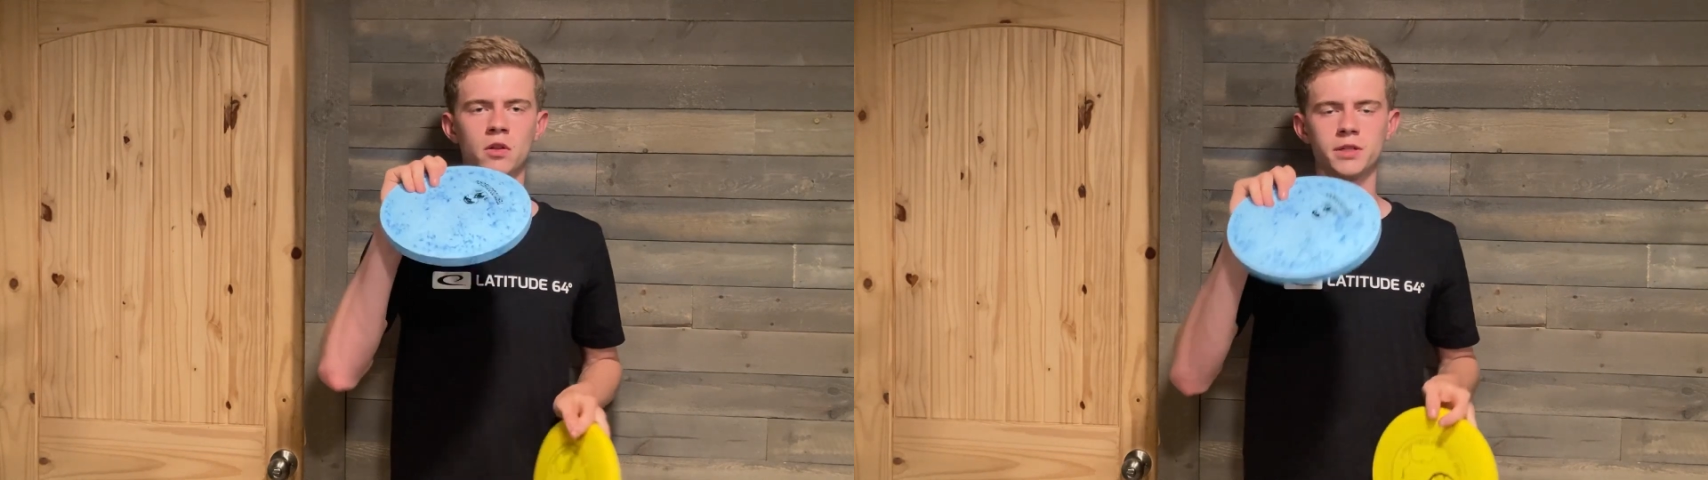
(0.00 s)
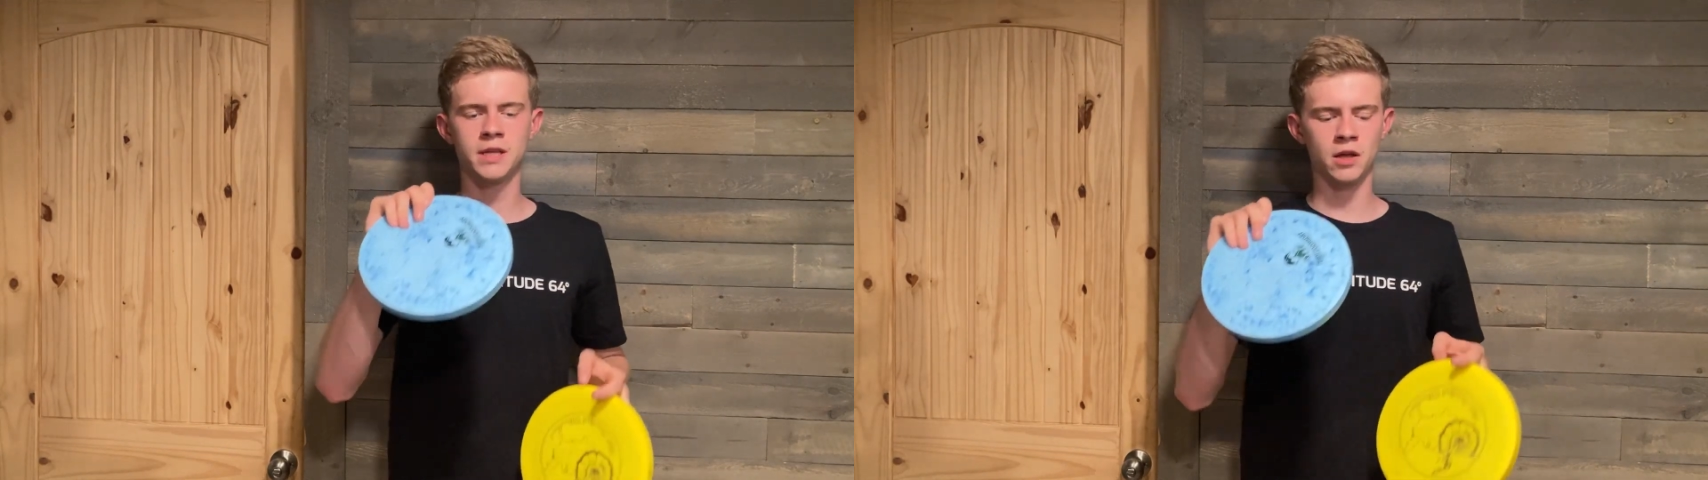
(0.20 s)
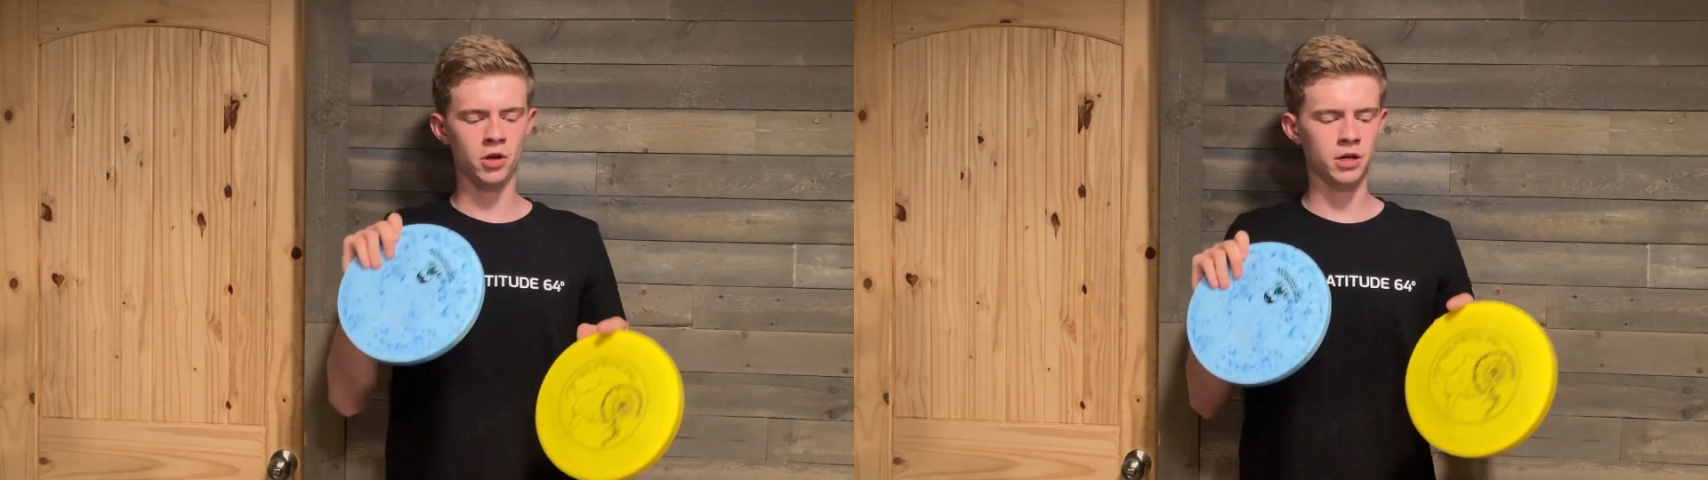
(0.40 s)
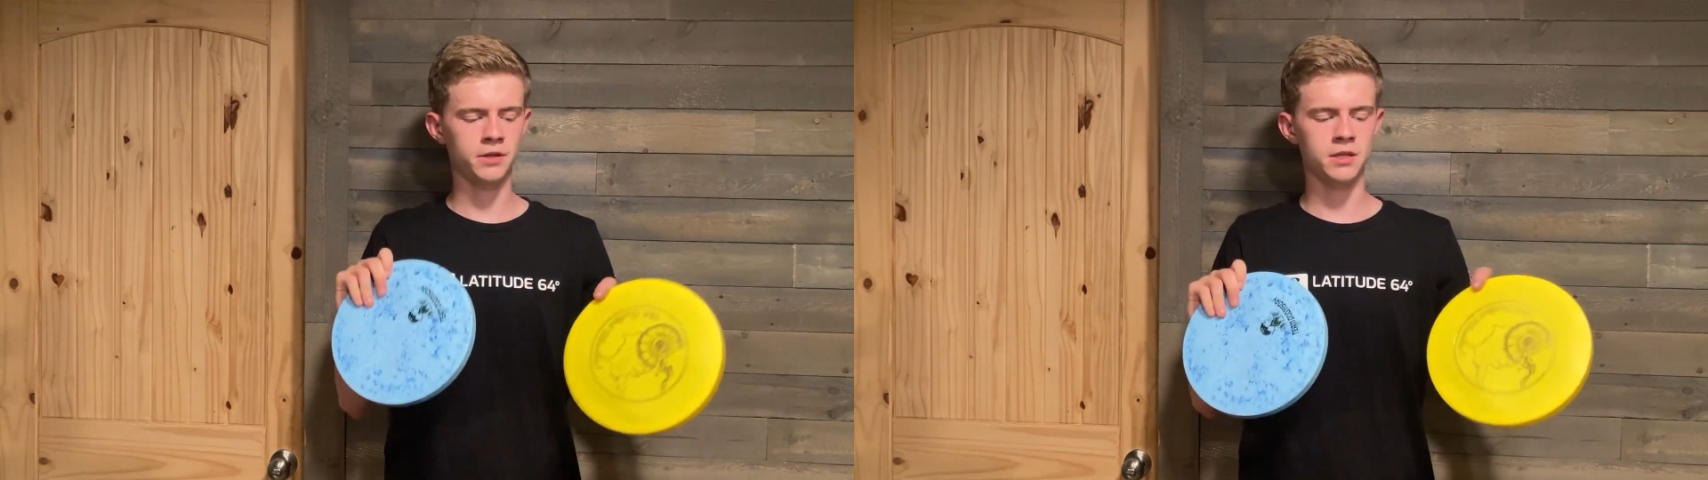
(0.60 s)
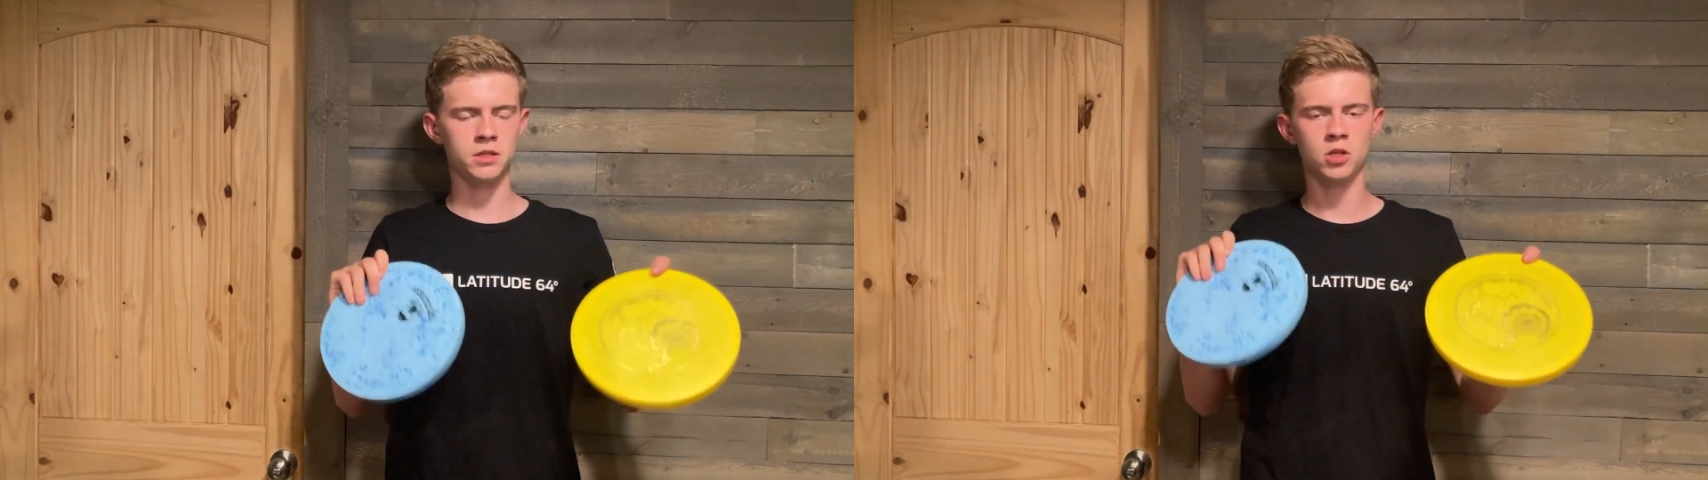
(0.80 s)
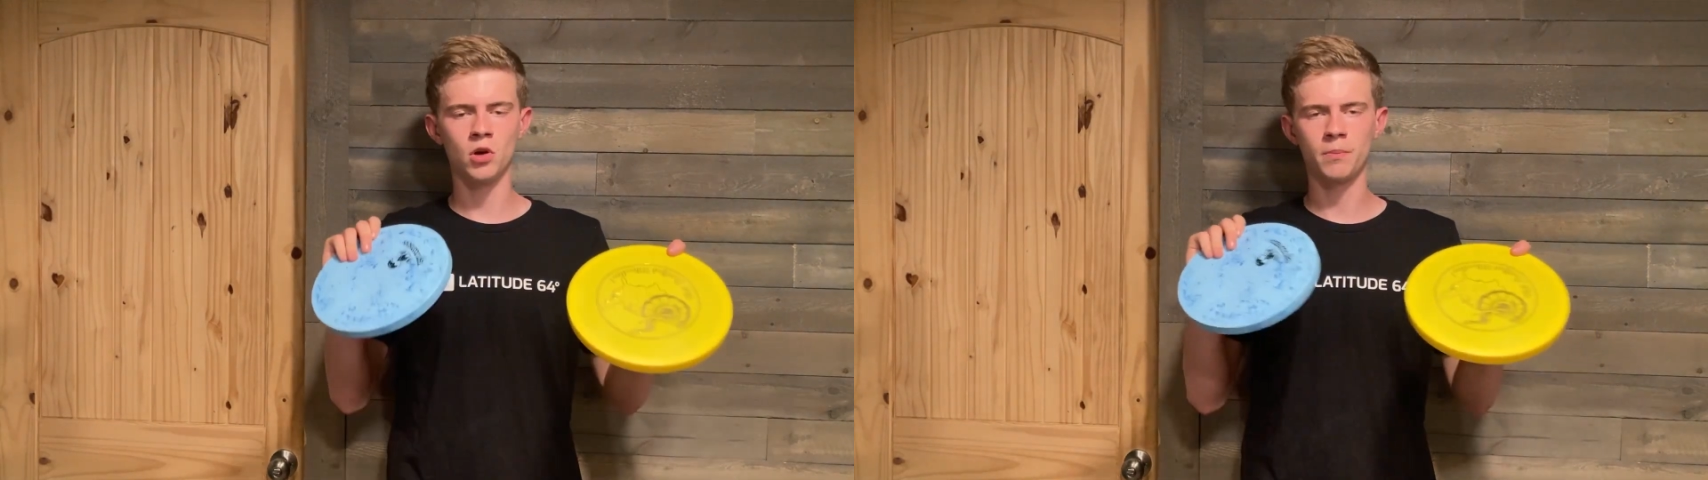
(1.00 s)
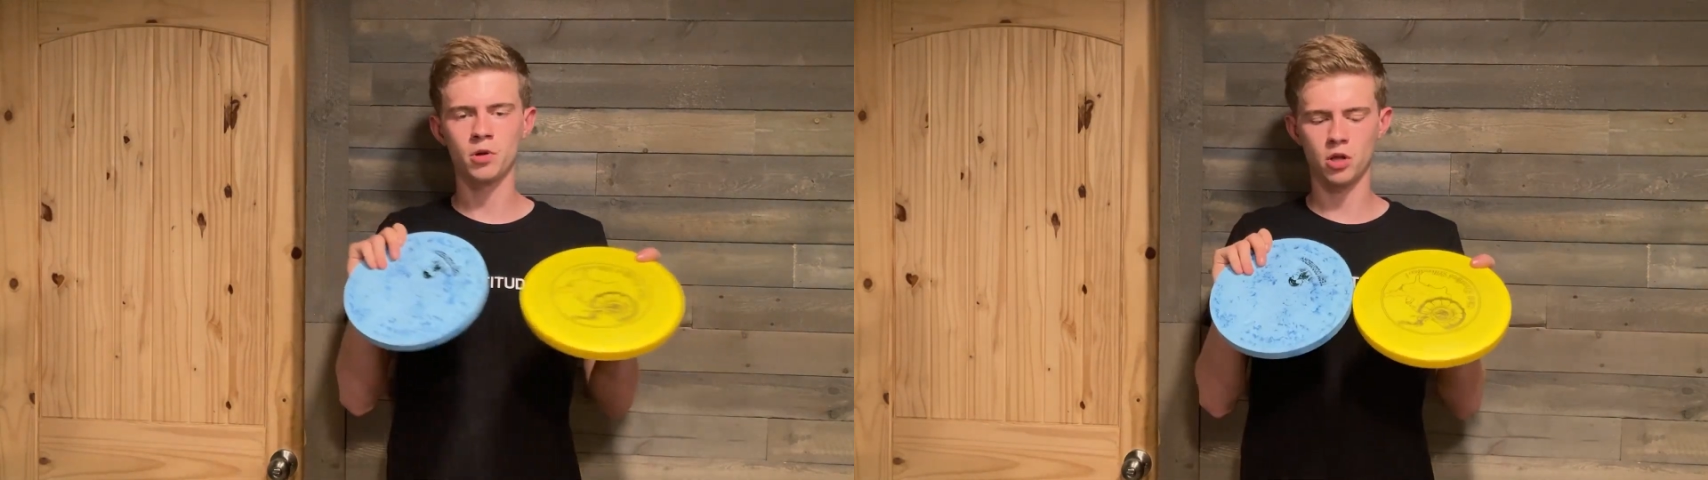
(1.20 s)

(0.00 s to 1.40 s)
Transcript: Let's take a look at these two up